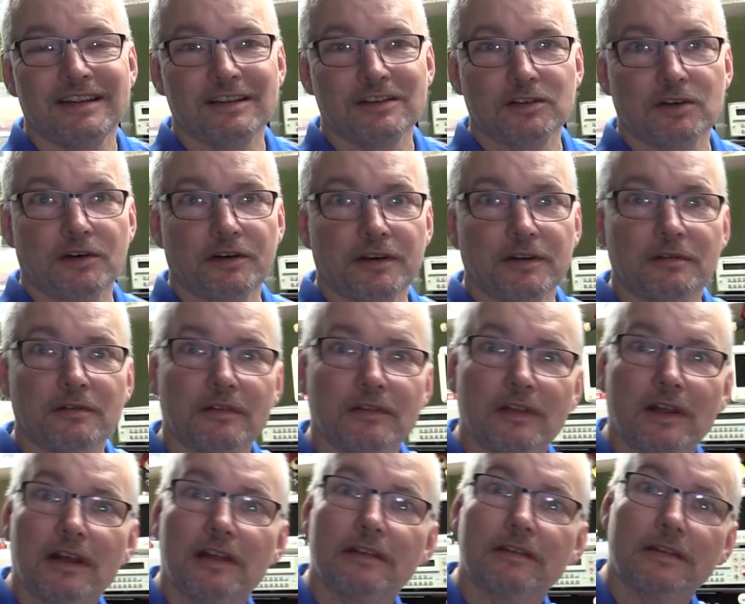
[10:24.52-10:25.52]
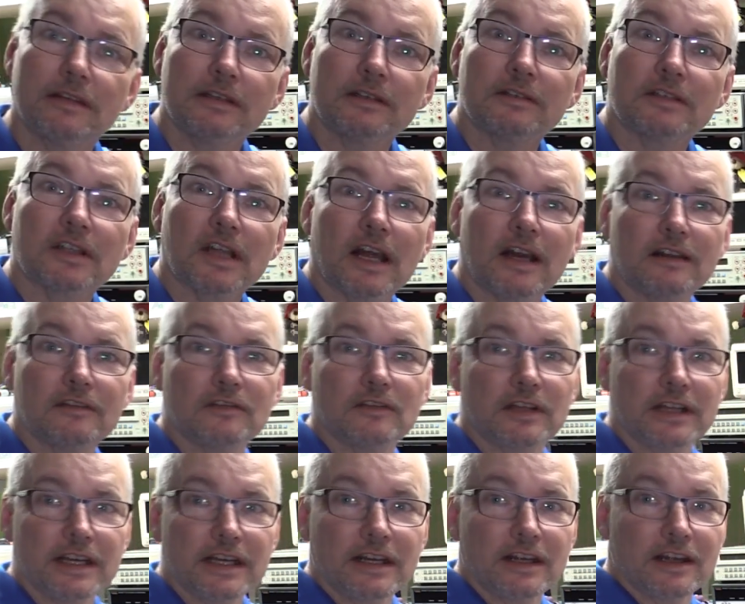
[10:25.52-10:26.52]
Sorry, kind of
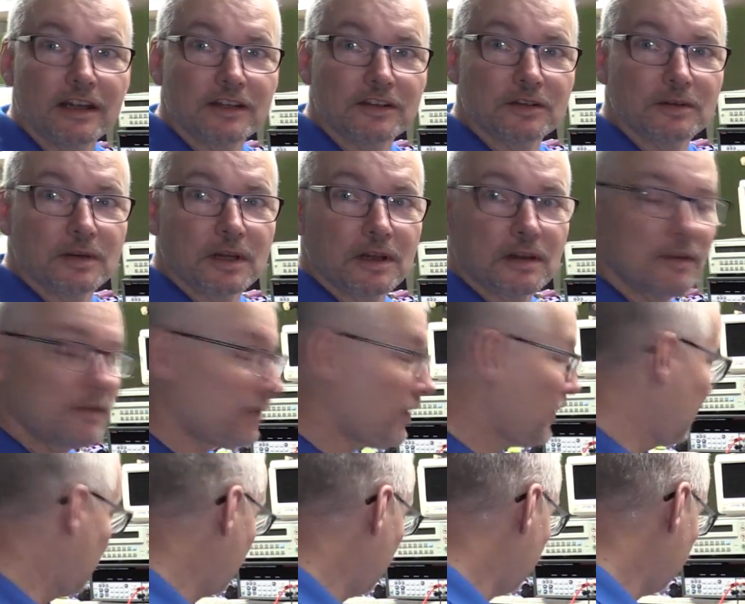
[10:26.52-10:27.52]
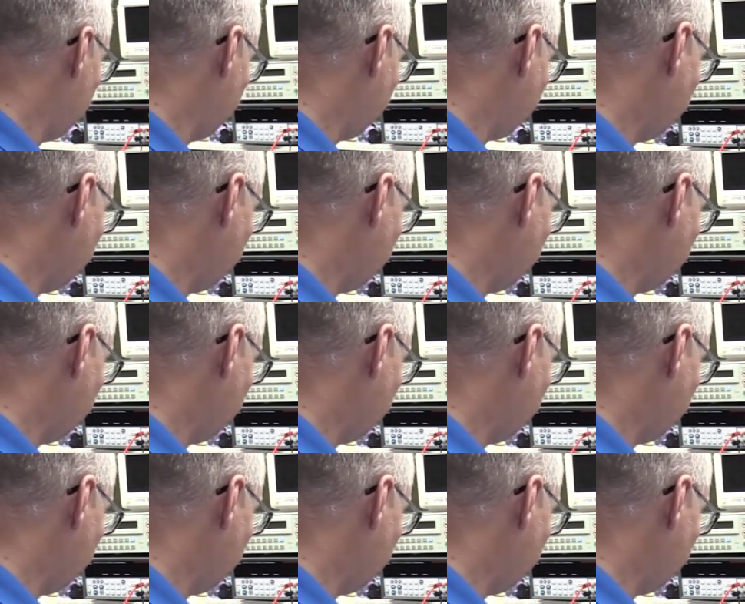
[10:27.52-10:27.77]
leading into a thing here.